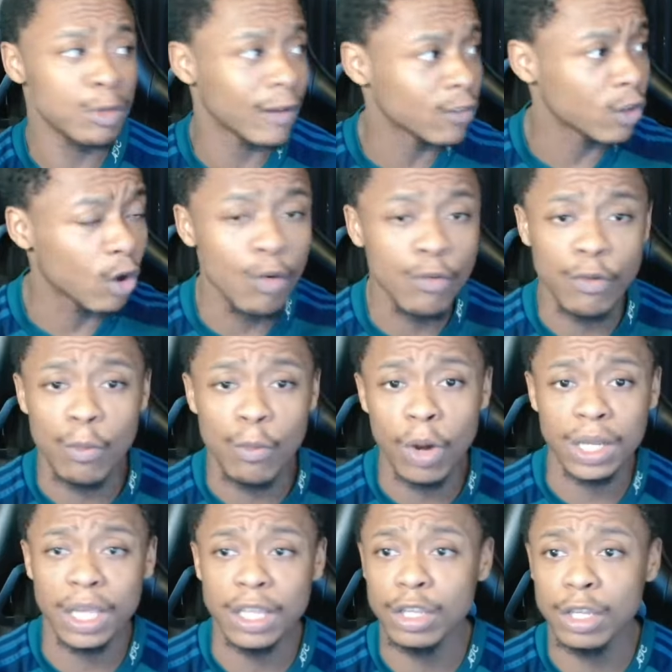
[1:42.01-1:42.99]
You have to go from
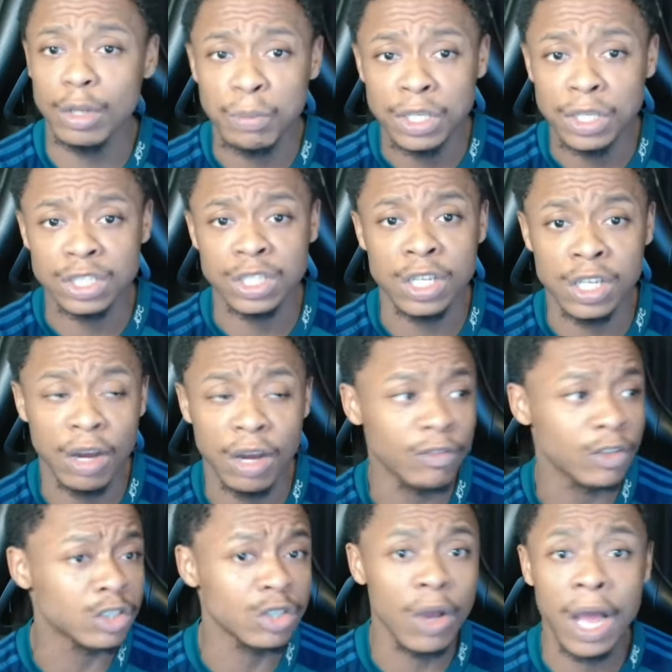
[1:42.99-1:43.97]
one end of the pitch to the
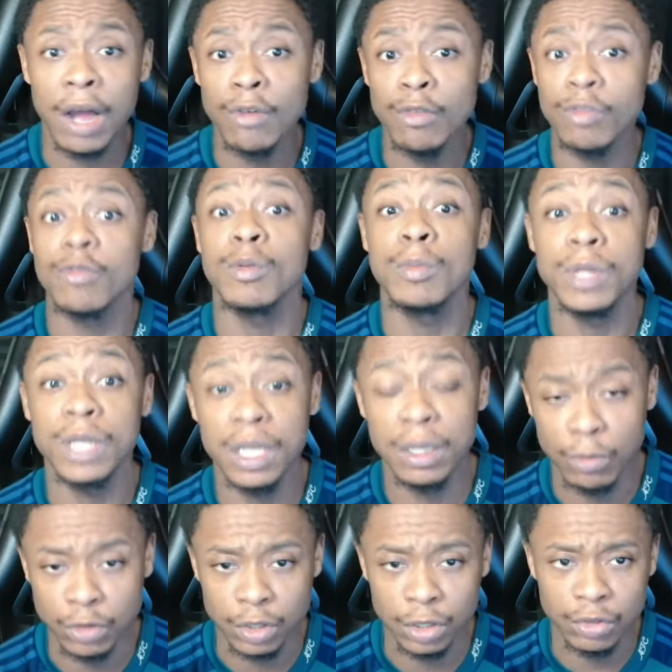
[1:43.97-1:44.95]
other. So how have we been
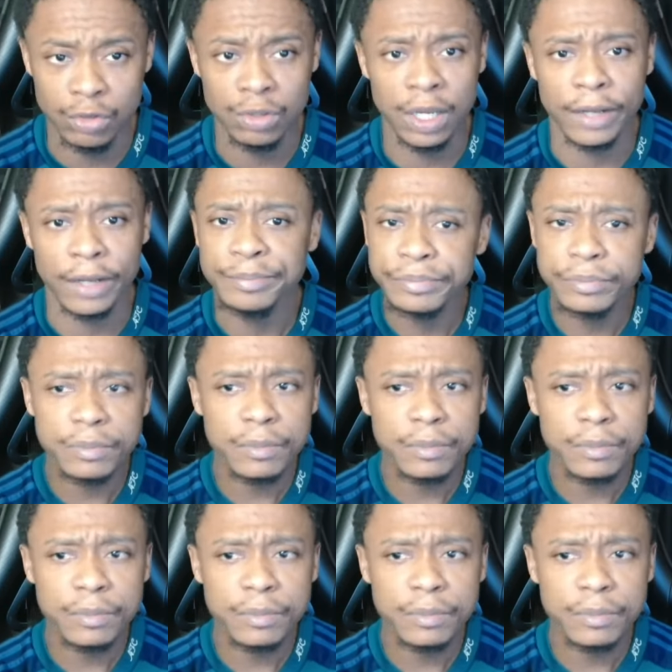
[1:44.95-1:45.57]
able to do that?